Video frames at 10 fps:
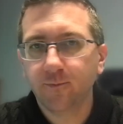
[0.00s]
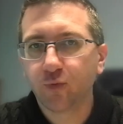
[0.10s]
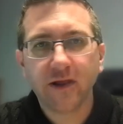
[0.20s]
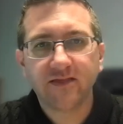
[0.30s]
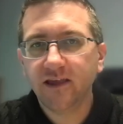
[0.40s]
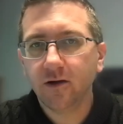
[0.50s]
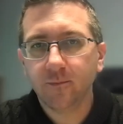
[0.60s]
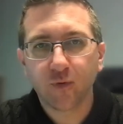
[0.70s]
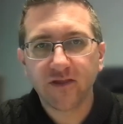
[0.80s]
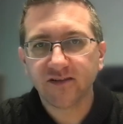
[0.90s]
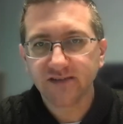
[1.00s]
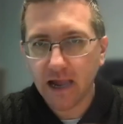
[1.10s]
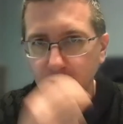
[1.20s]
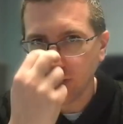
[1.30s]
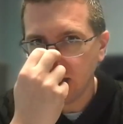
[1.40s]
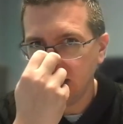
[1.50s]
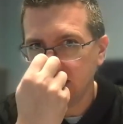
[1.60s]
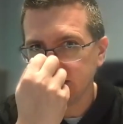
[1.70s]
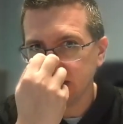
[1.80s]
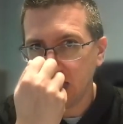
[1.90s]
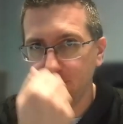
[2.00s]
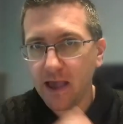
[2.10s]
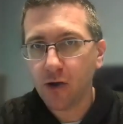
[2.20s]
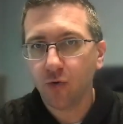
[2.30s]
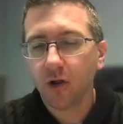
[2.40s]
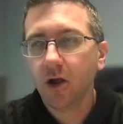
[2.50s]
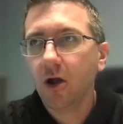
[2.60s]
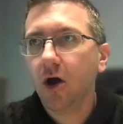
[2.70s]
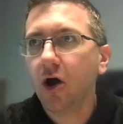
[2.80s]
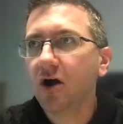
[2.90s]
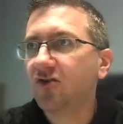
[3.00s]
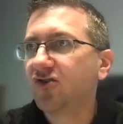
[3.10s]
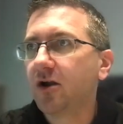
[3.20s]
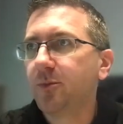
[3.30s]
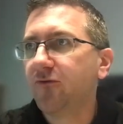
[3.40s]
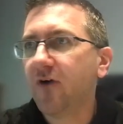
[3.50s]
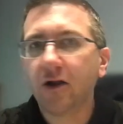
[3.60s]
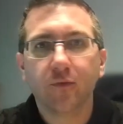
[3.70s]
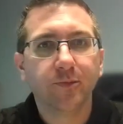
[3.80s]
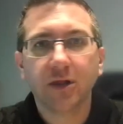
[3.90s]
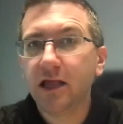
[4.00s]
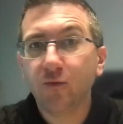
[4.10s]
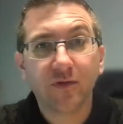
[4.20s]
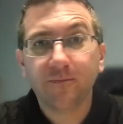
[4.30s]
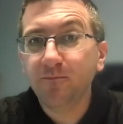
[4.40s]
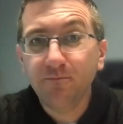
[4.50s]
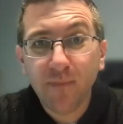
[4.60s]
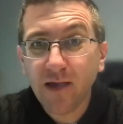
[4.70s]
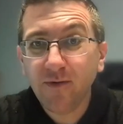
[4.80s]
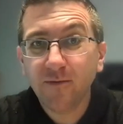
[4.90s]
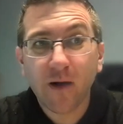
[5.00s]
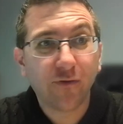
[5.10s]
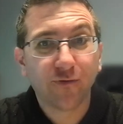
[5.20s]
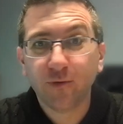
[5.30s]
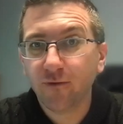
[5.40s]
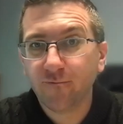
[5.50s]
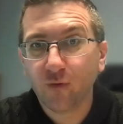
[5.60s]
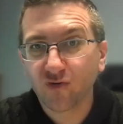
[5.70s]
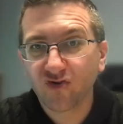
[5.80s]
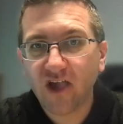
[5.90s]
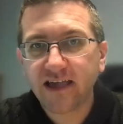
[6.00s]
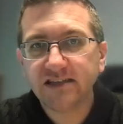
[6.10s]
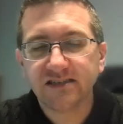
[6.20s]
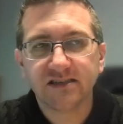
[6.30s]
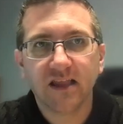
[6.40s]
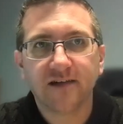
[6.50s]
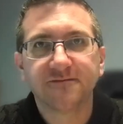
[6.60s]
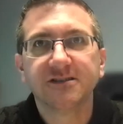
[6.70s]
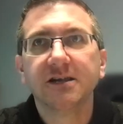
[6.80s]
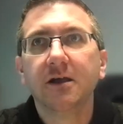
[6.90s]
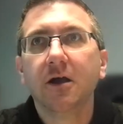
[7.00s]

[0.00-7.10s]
break the timeline and get a timeout to set up a final play with maybe about 3 or 4 seconds left.